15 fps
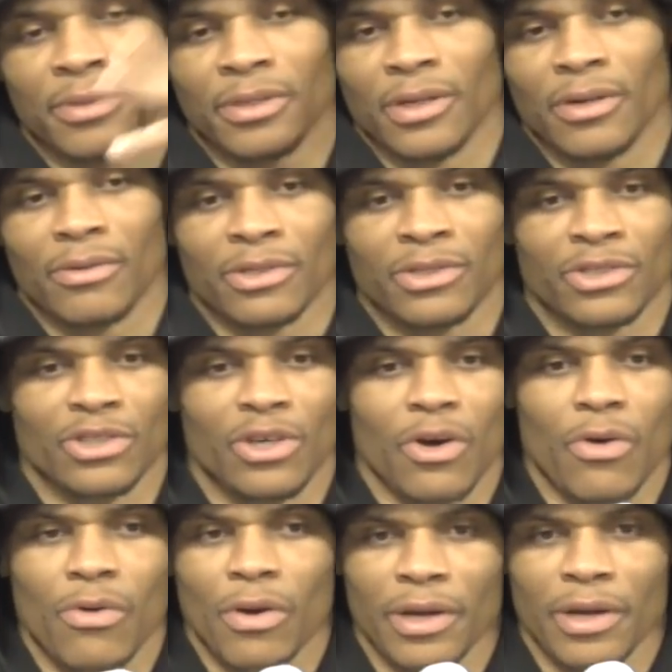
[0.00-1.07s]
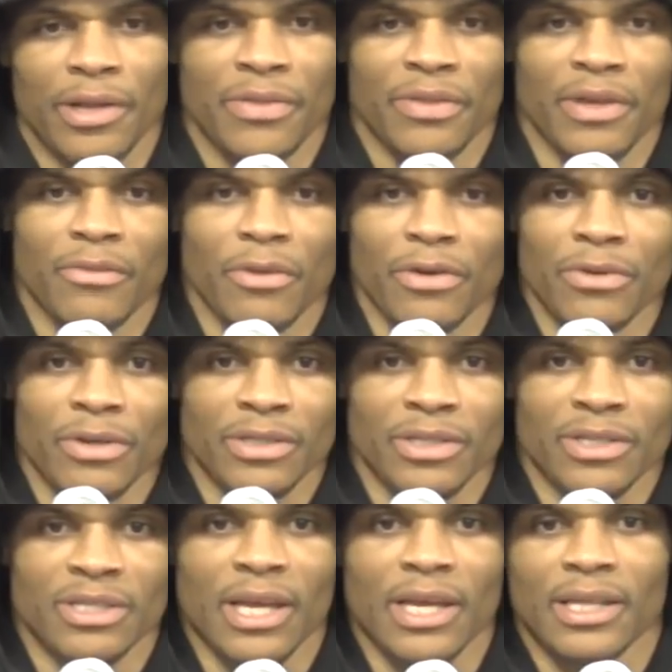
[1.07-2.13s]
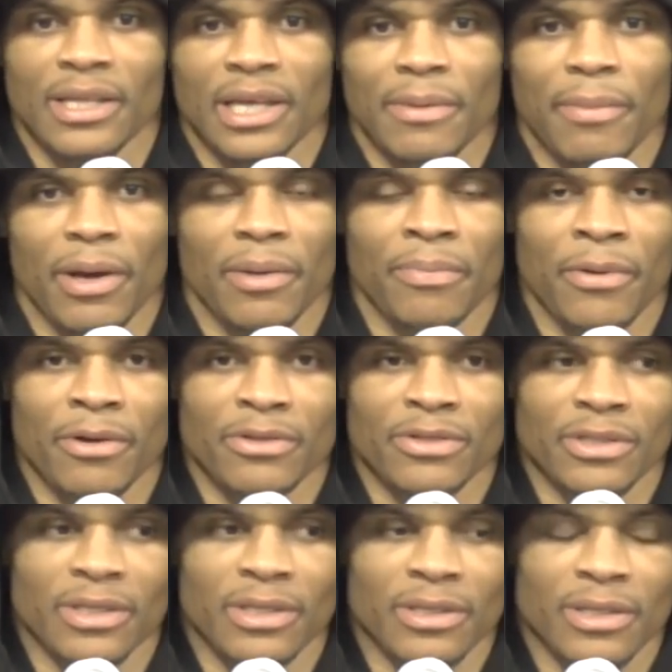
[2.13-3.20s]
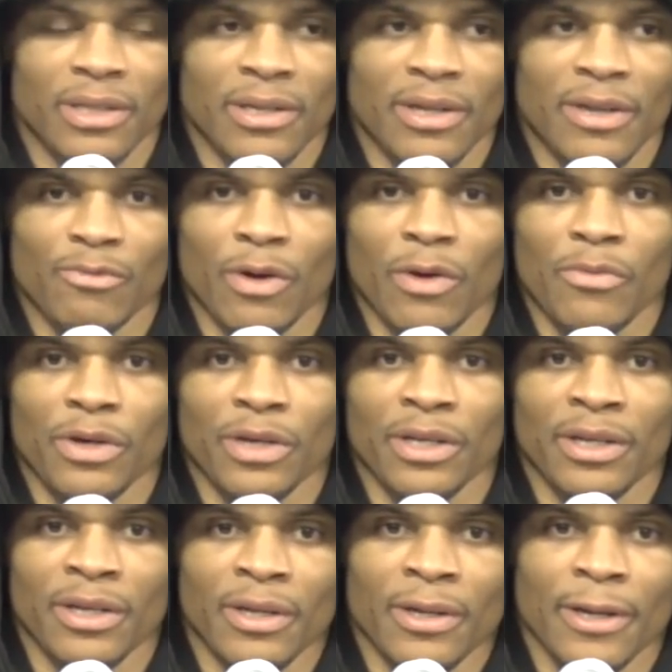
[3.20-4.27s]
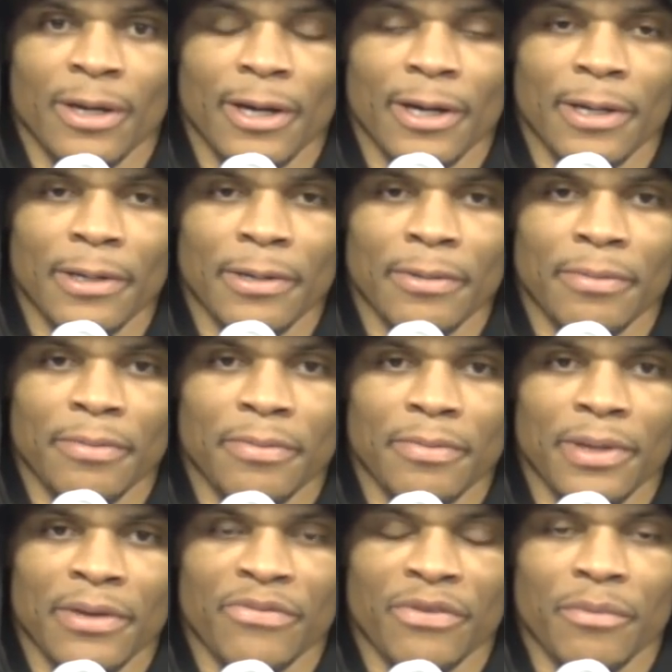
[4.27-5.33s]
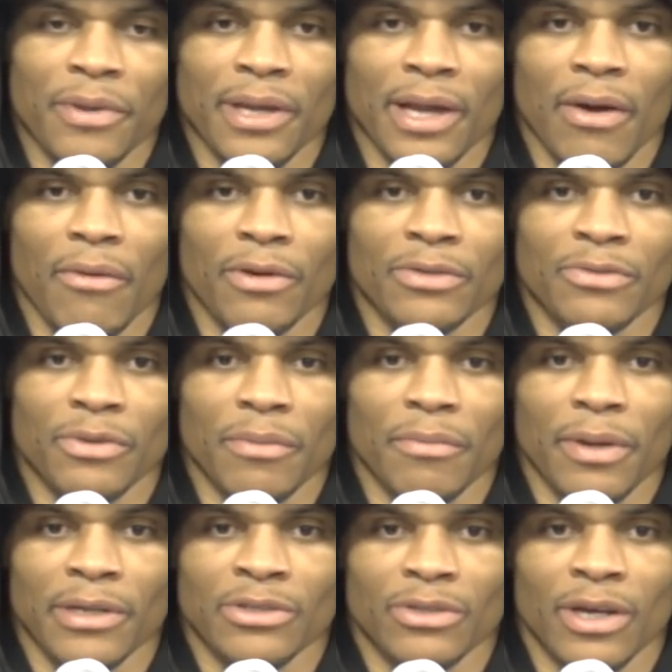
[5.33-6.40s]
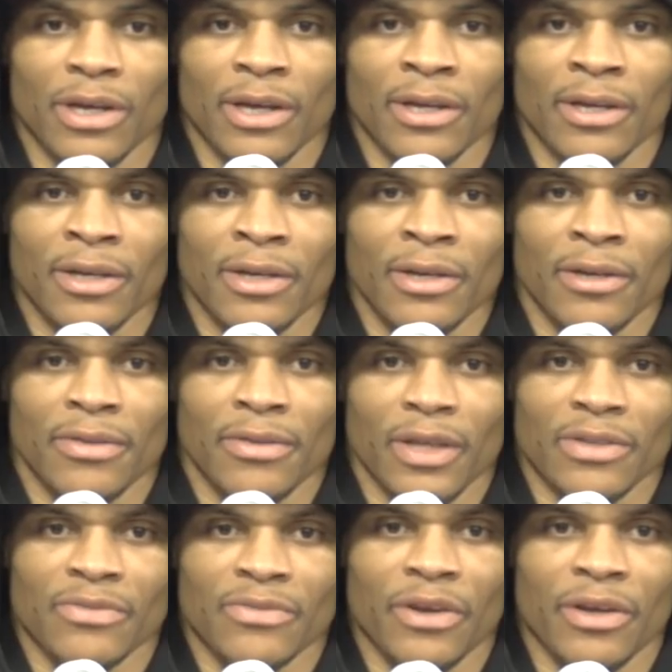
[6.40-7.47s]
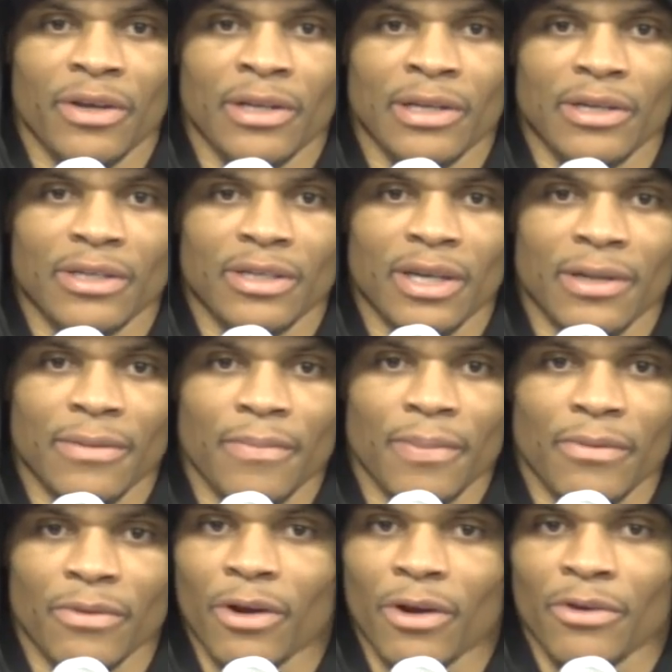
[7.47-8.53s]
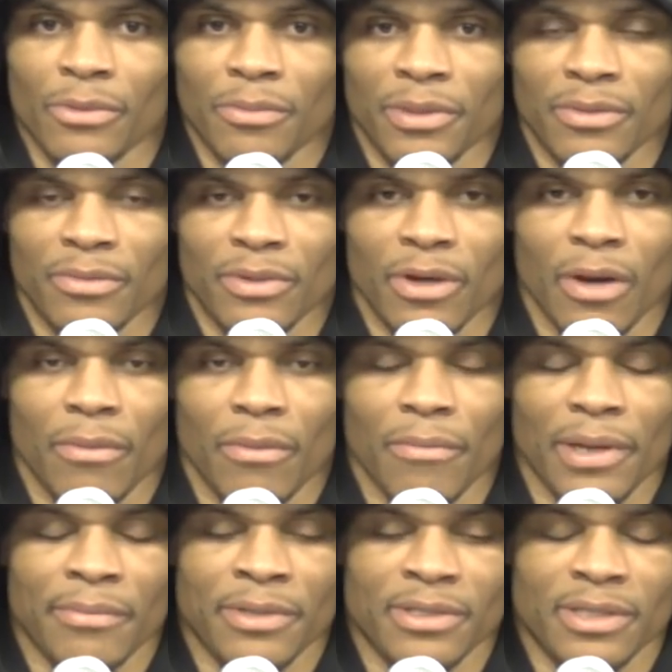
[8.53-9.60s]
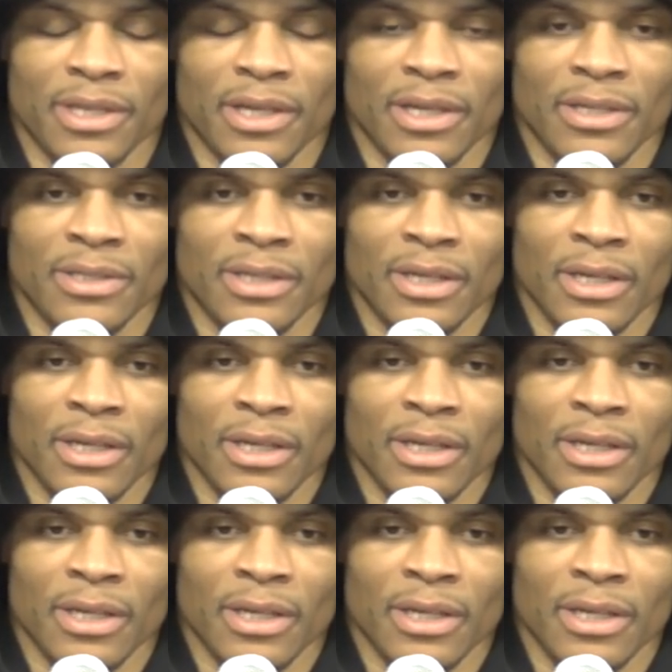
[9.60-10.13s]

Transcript: you know, a show or anything where you can just say anything about a person and run with it. And for me, I always want to make sure that that's very clear. Like, we're all human. We all make mistakes.